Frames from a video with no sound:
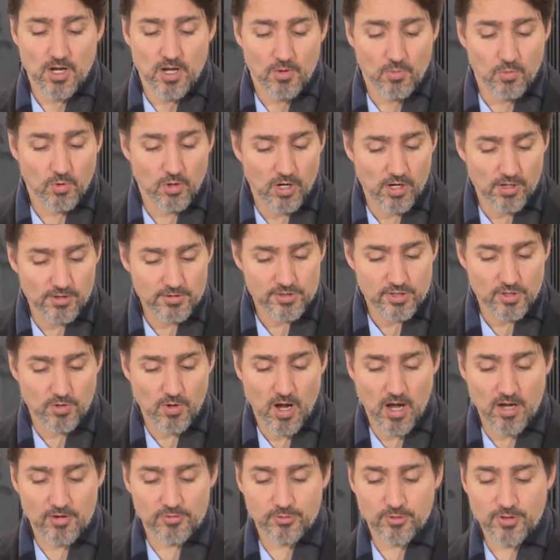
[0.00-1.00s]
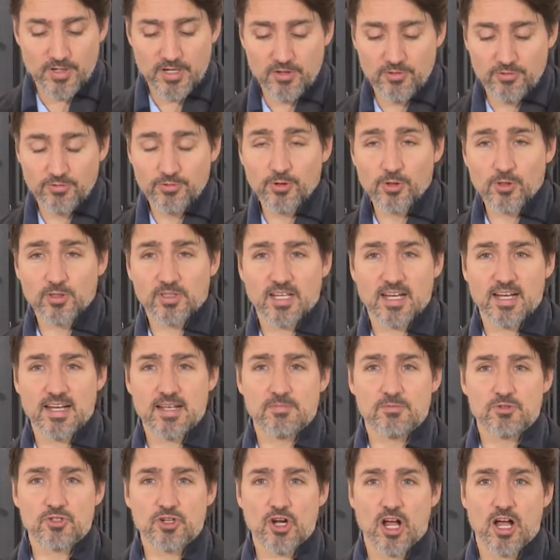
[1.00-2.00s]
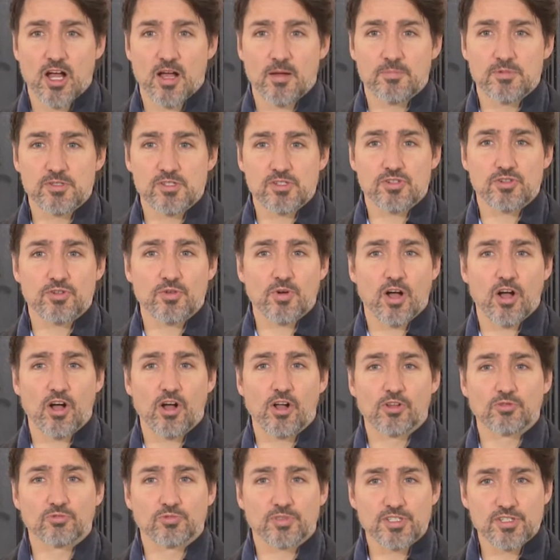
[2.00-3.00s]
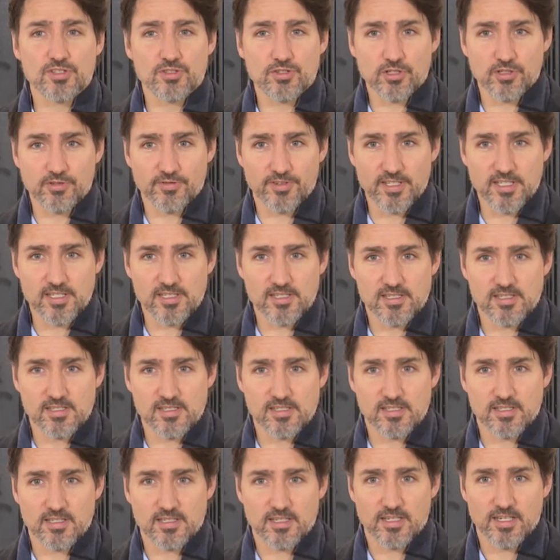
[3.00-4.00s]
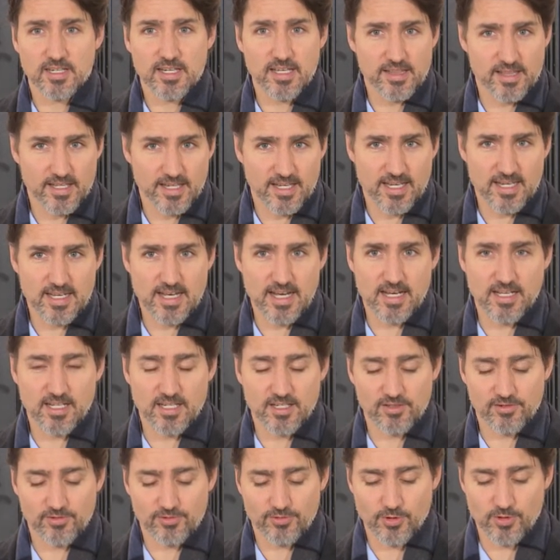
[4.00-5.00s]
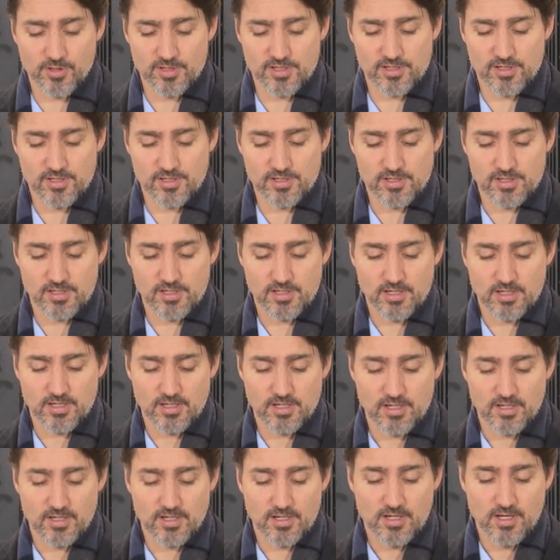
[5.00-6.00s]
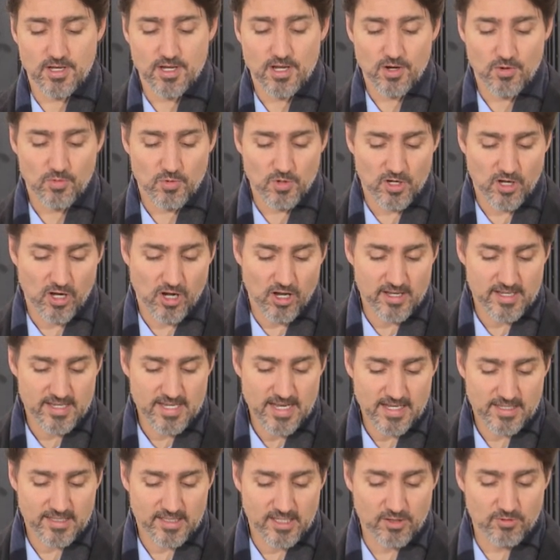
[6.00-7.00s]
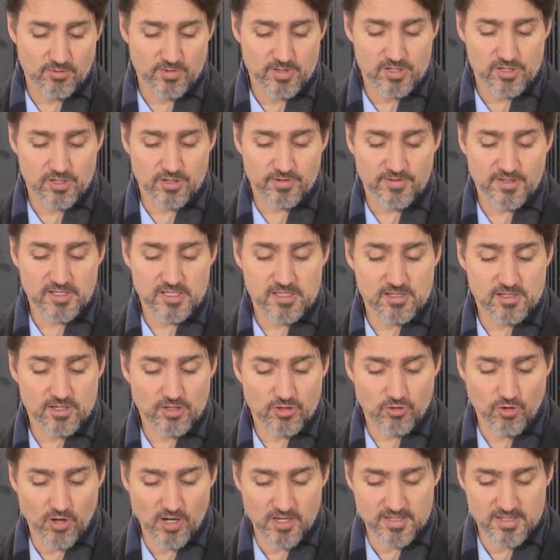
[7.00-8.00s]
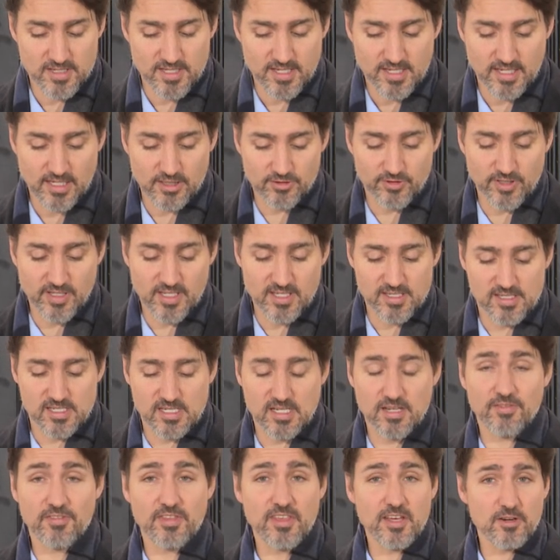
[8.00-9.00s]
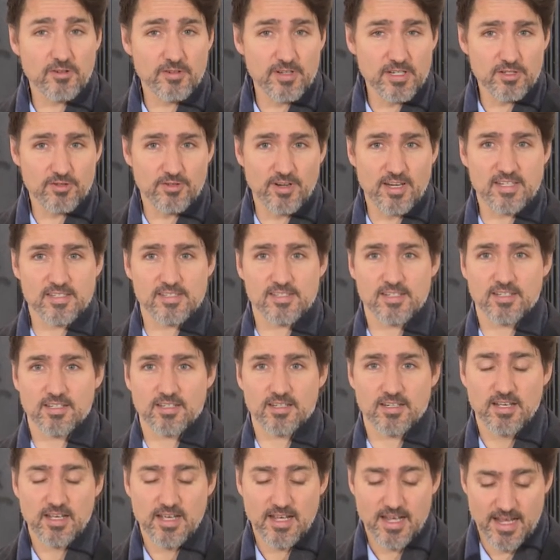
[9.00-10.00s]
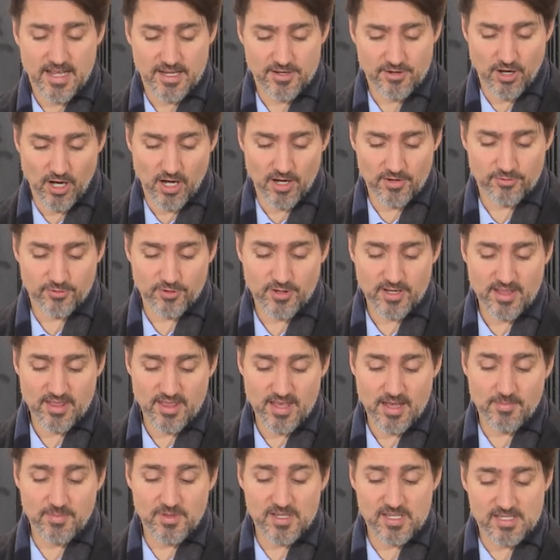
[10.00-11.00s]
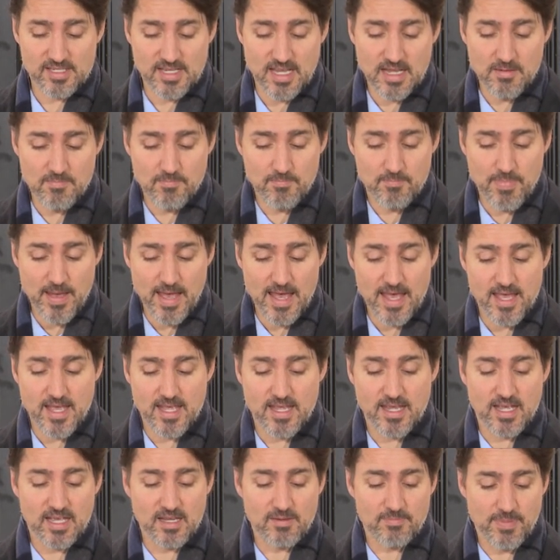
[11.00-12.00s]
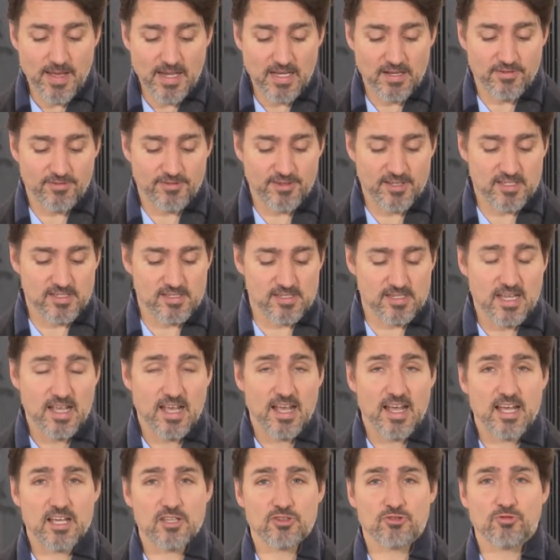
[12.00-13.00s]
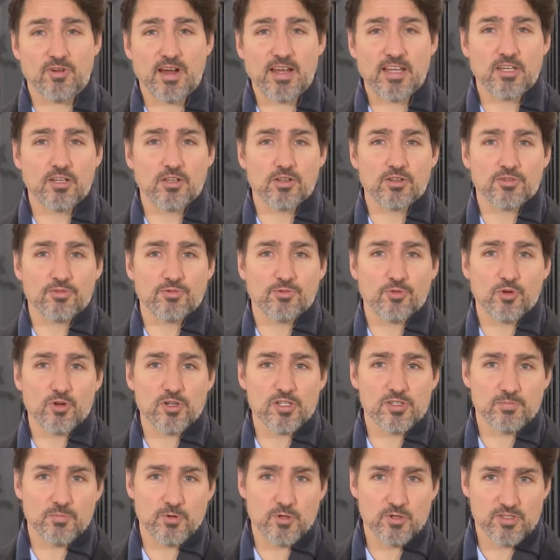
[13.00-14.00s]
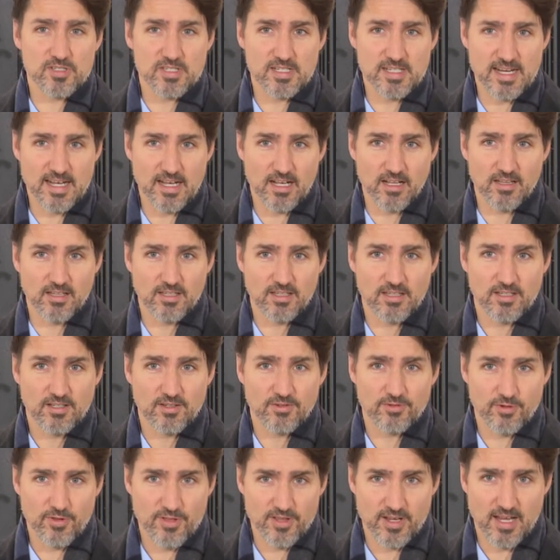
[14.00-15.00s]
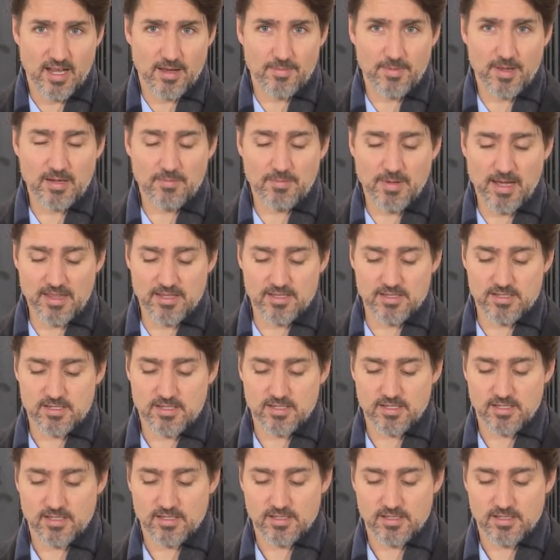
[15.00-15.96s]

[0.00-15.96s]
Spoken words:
We're also offering full-time jobs to all reservists in the Canadian Forces. We're contacting reservists across the country to see if they're interested and offering them the same pay and benefits as regular force personnel for the coming months.